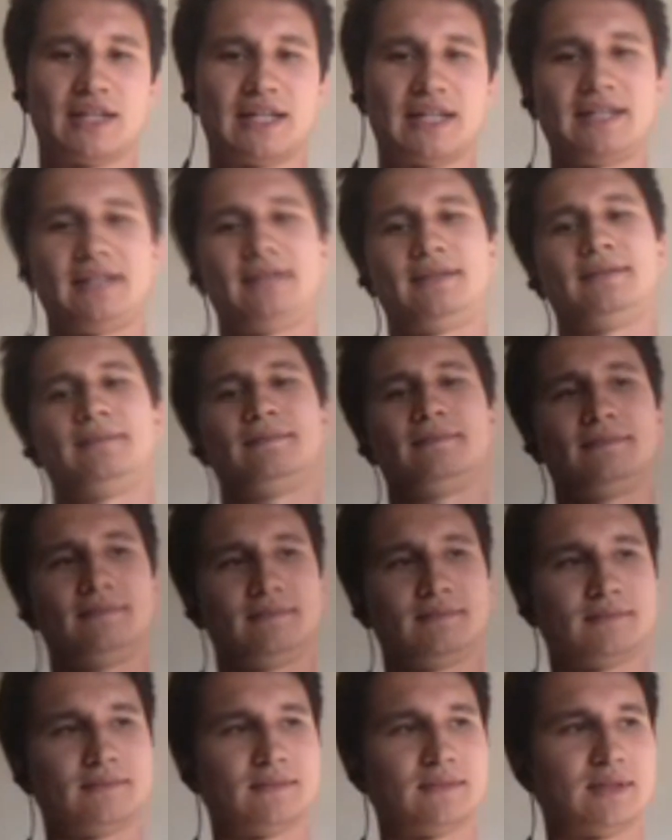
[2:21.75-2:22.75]

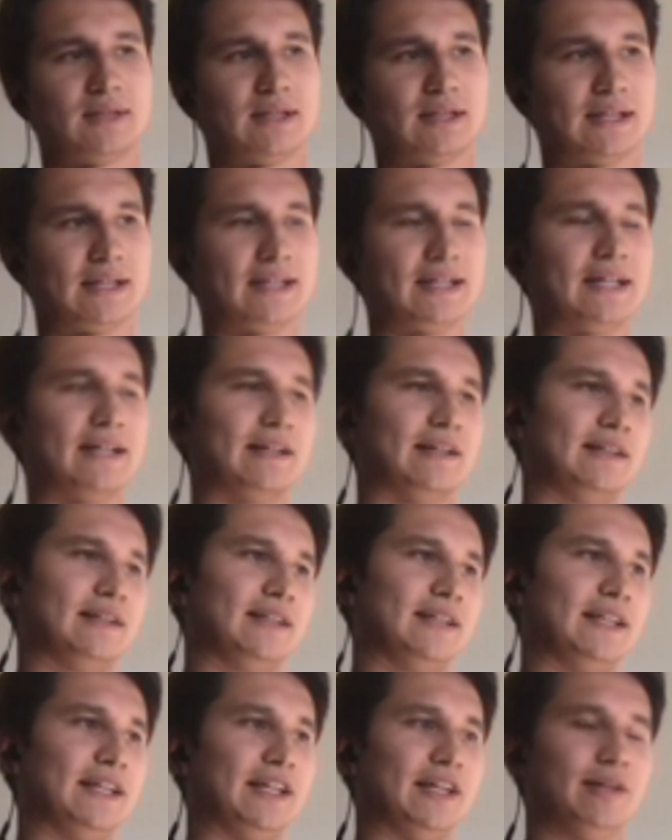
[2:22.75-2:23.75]
I got
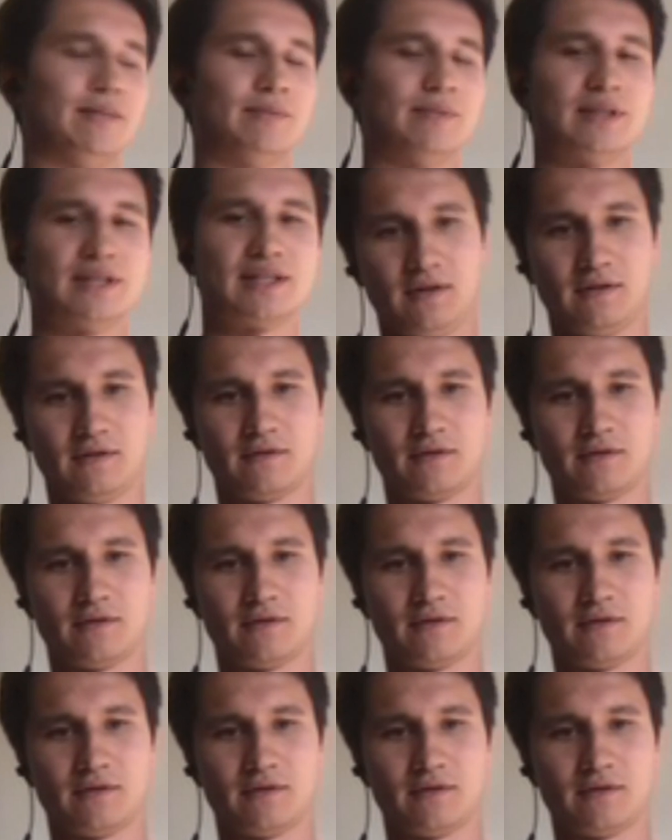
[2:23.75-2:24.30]
onto Canvas